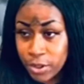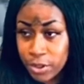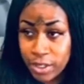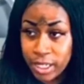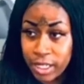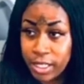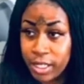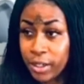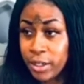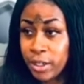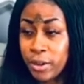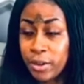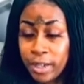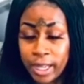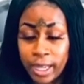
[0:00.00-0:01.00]
did a year ago
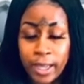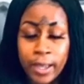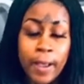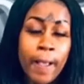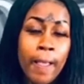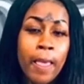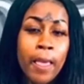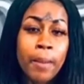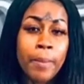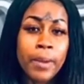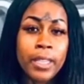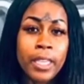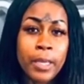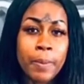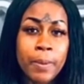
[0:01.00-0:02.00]
today. But
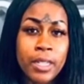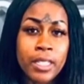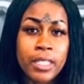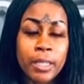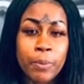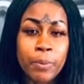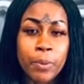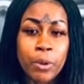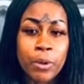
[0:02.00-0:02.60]
keeping it simple,